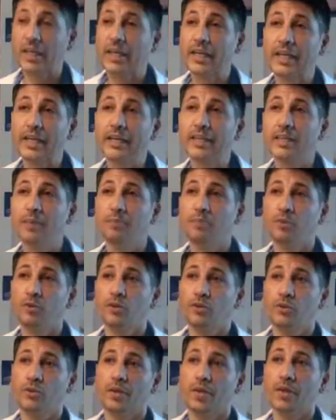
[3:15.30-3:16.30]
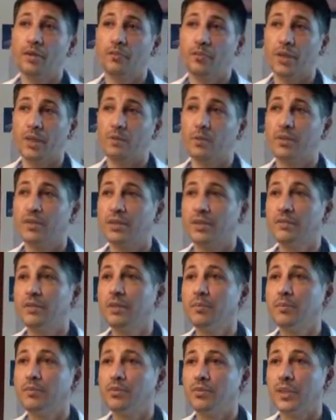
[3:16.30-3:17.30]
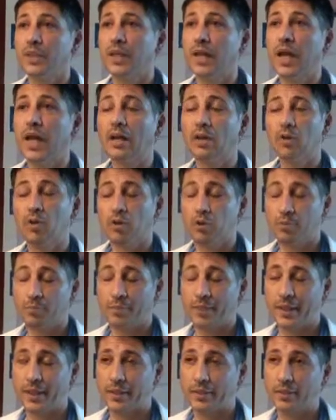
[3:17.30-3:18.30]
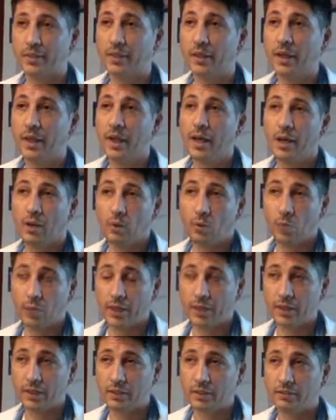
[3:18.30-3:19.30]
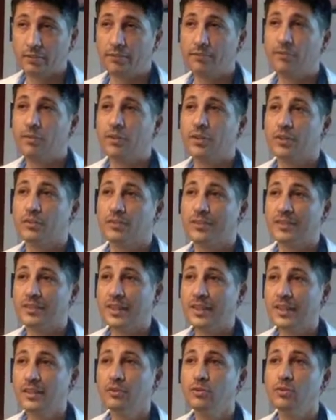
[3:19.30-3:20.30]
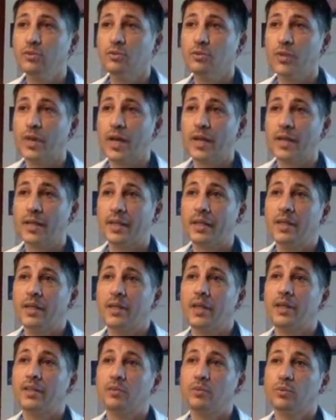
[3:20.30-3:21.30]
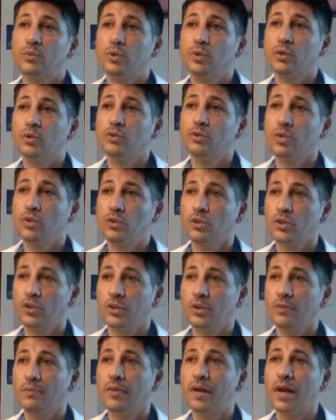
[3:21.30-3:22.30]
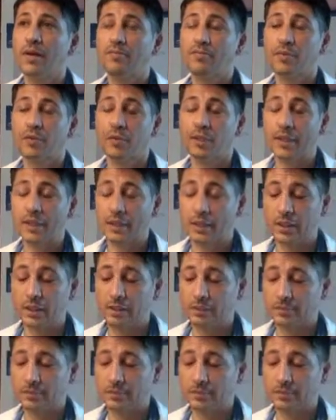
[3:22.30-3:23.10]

Clean the puncture area with 70% alcohol pad. Wait for the skin to dry and do not touch it after cleaning.